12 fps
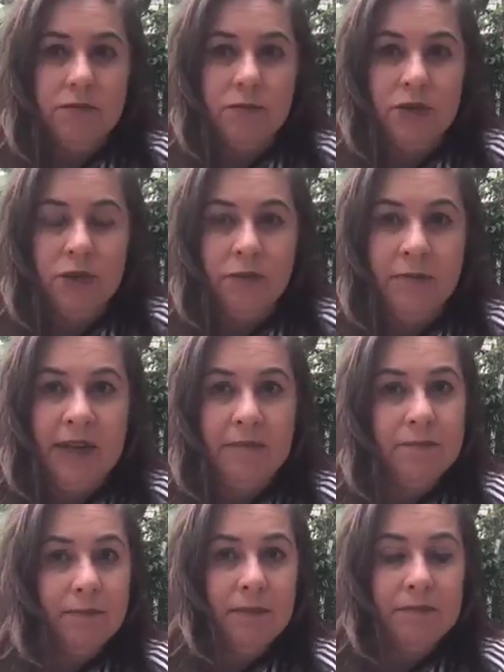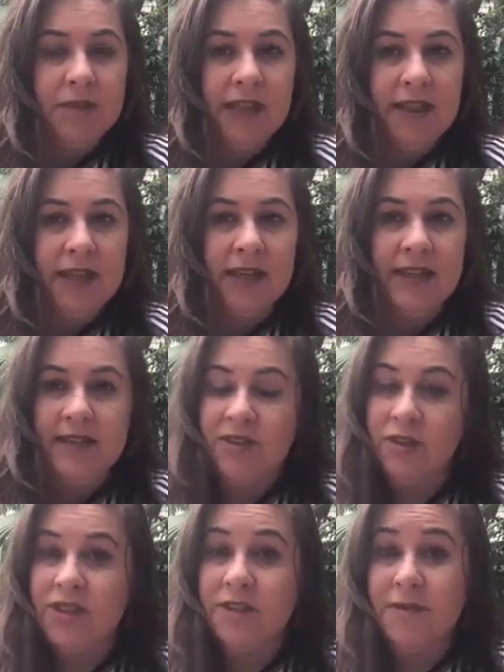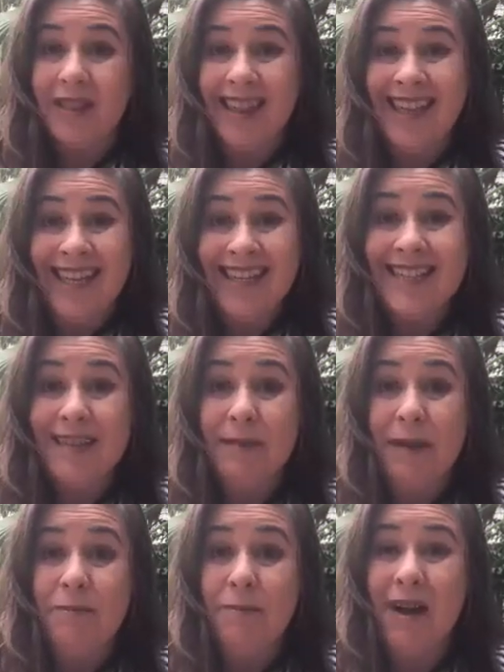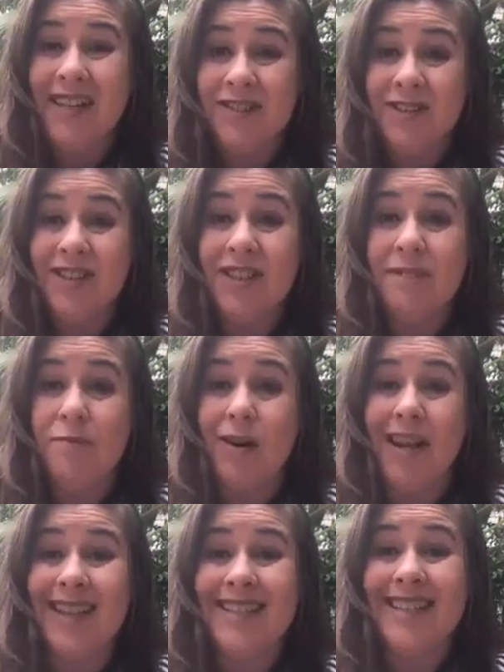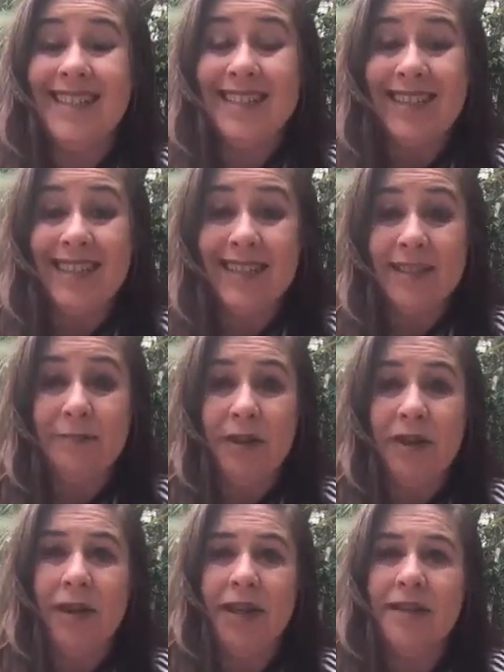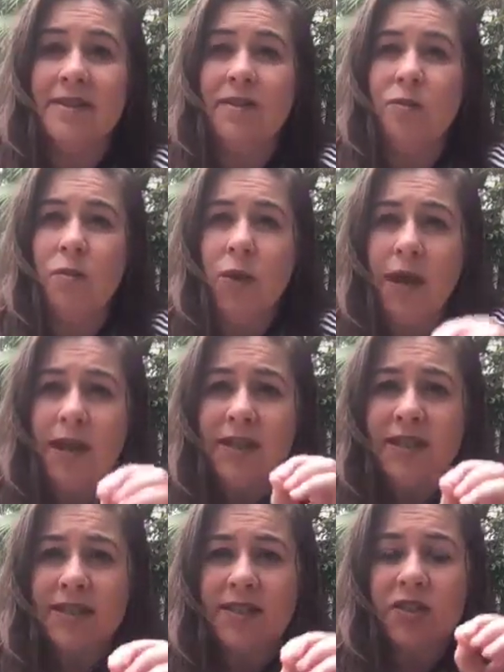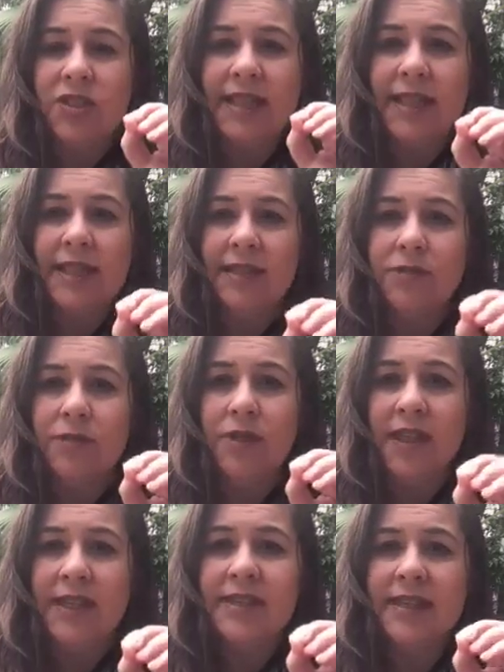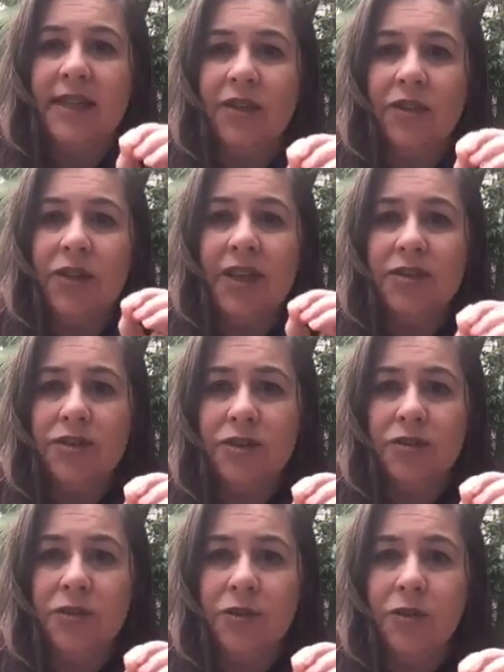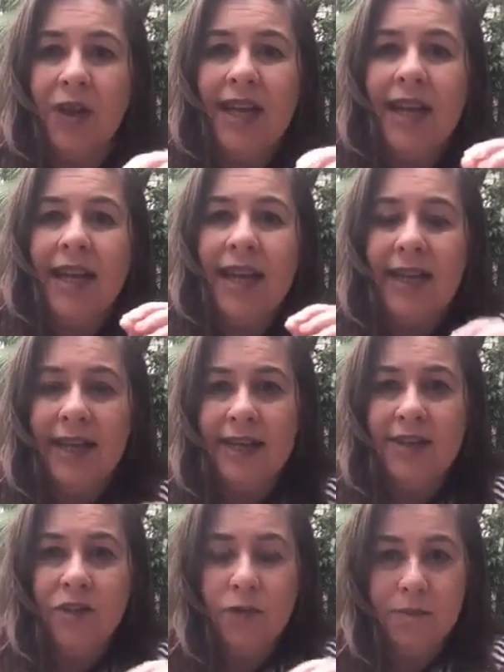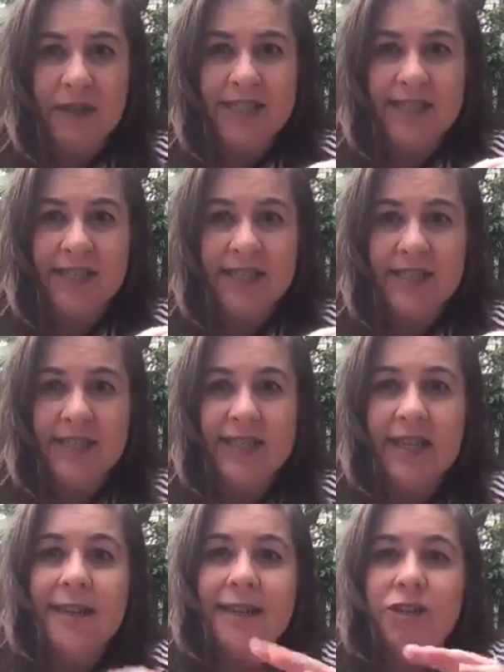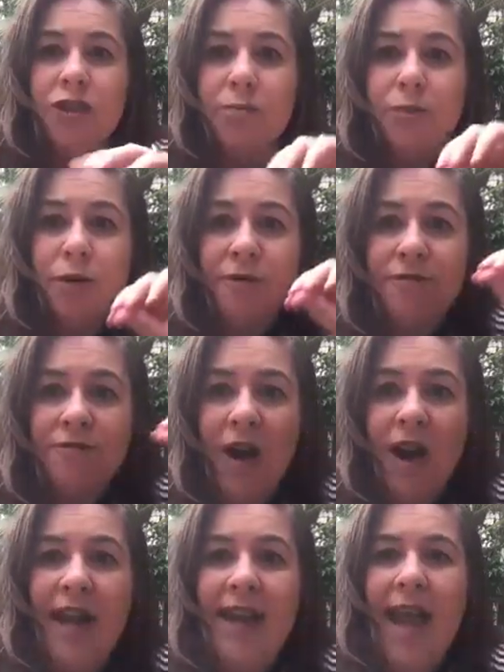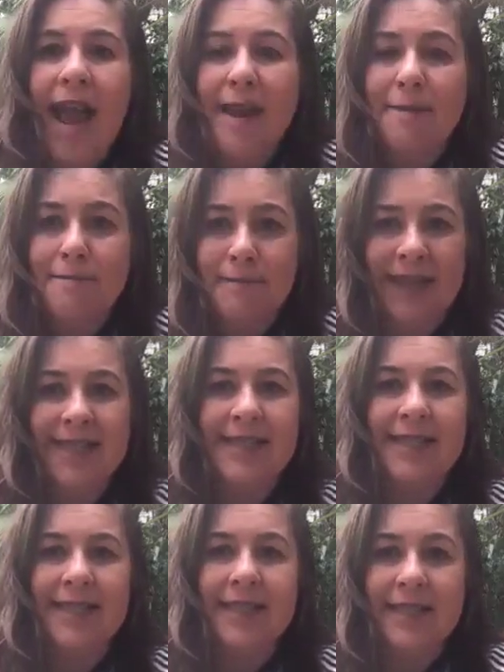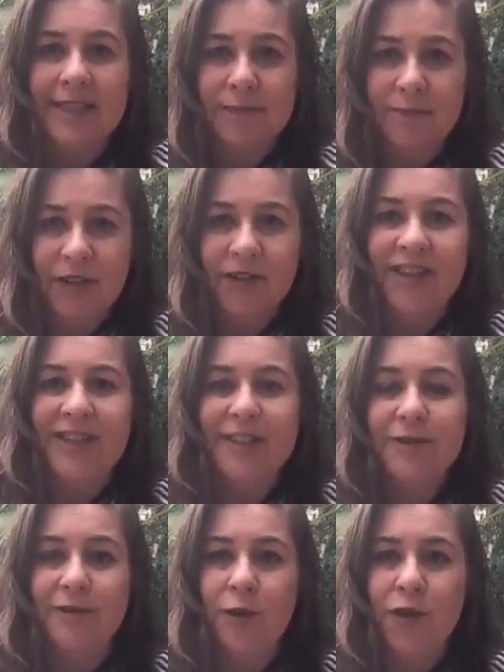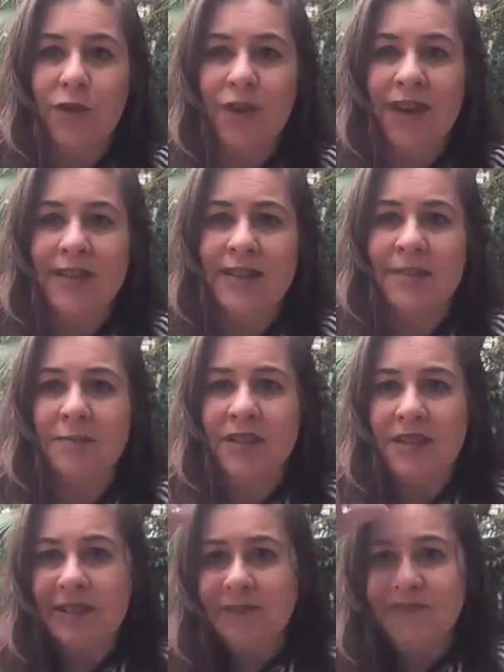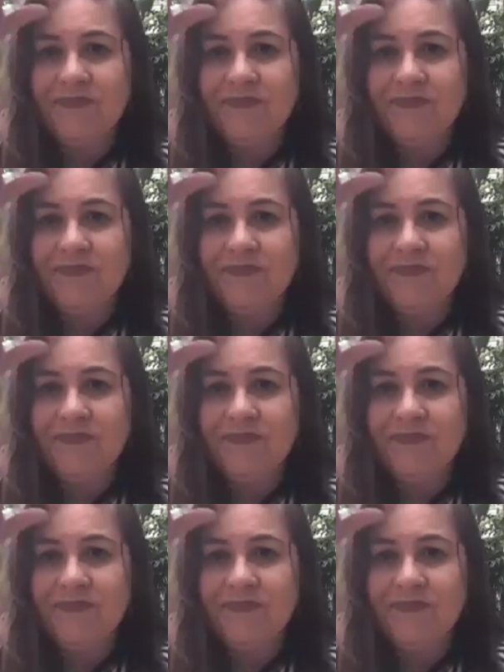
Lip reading: talking about that, it's not just things that people buy, it's not just the products, it's the experience. So what are just those little things that you can do in your business to provide an amazing experience for your customers?